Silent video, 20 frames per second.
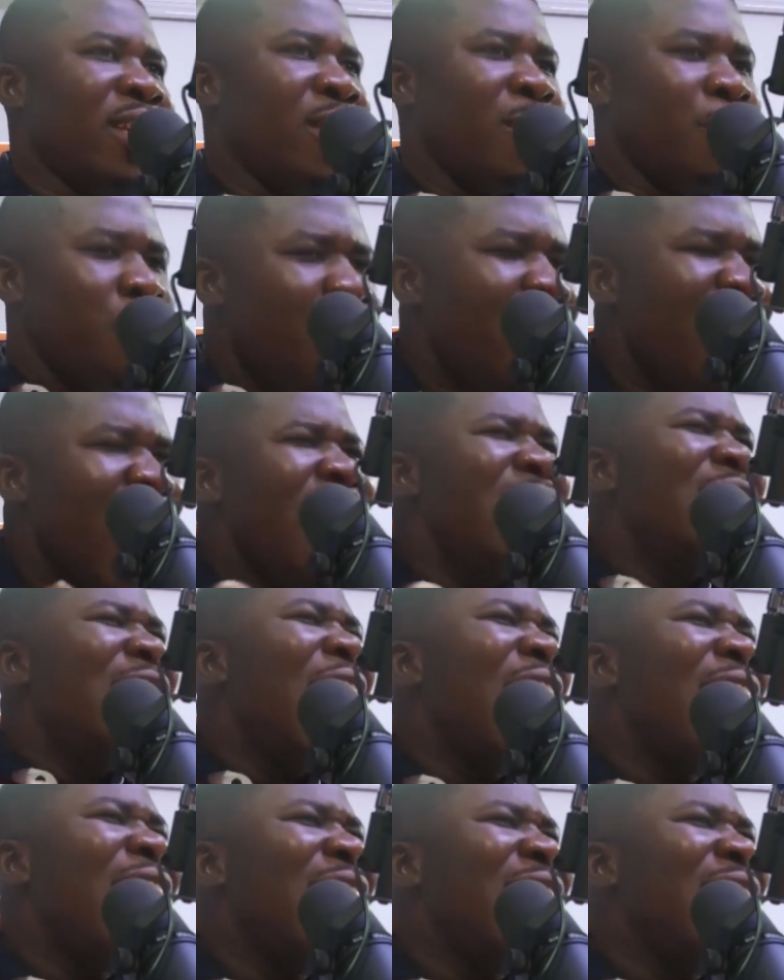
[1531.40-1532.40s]
Mu yen na
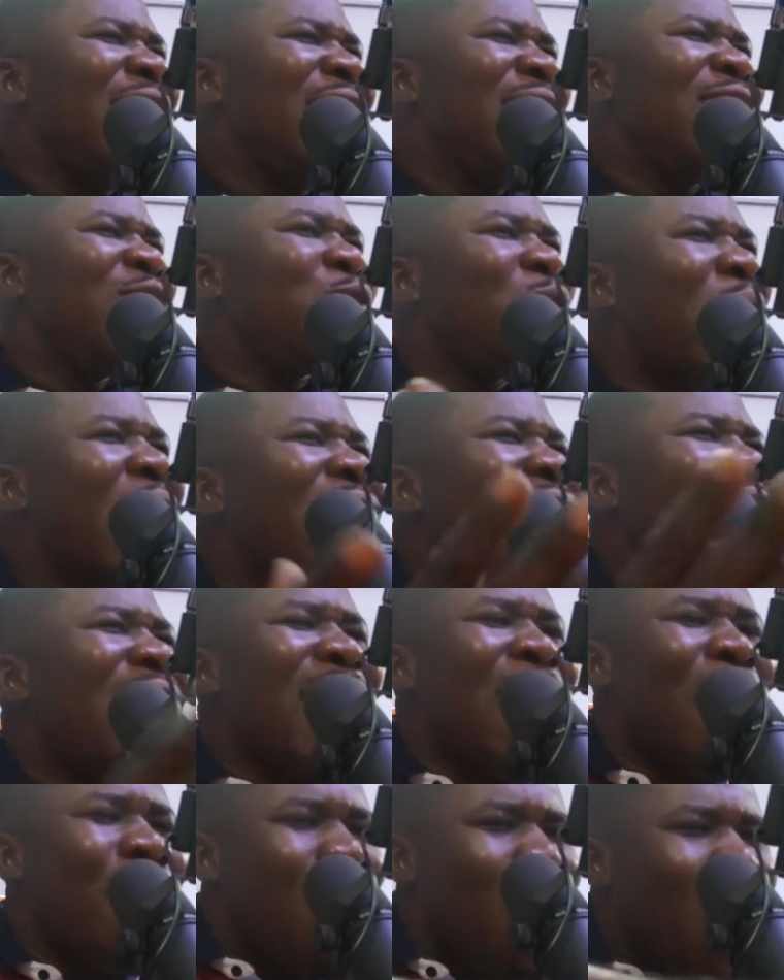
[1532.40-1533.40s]
ye did this what then
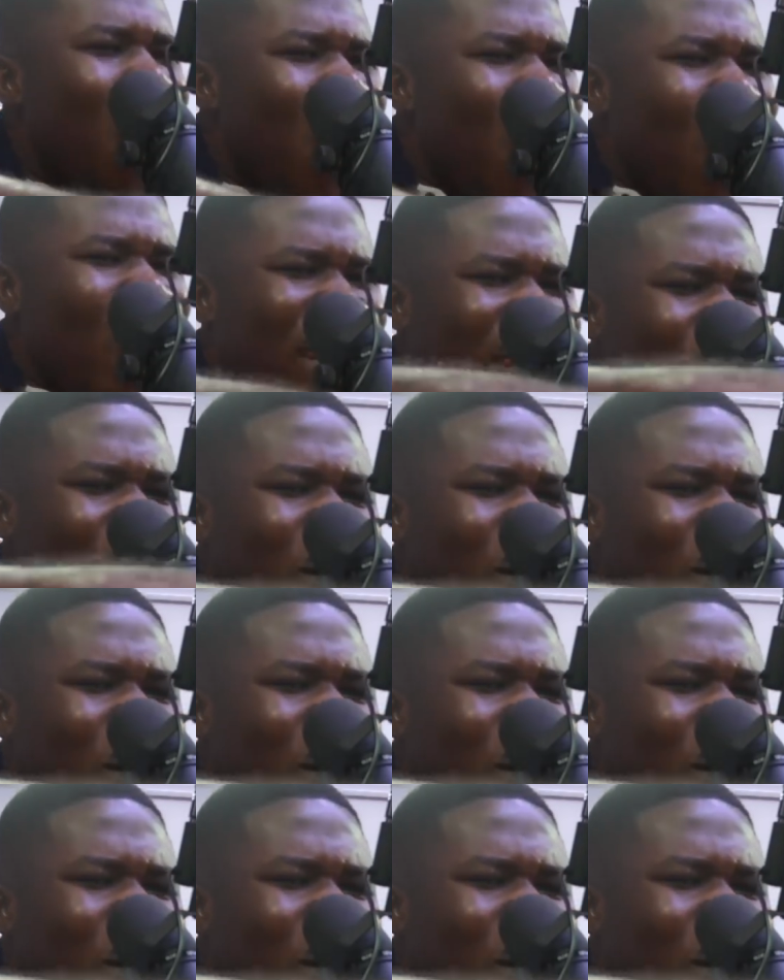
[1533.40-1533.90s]
I owe the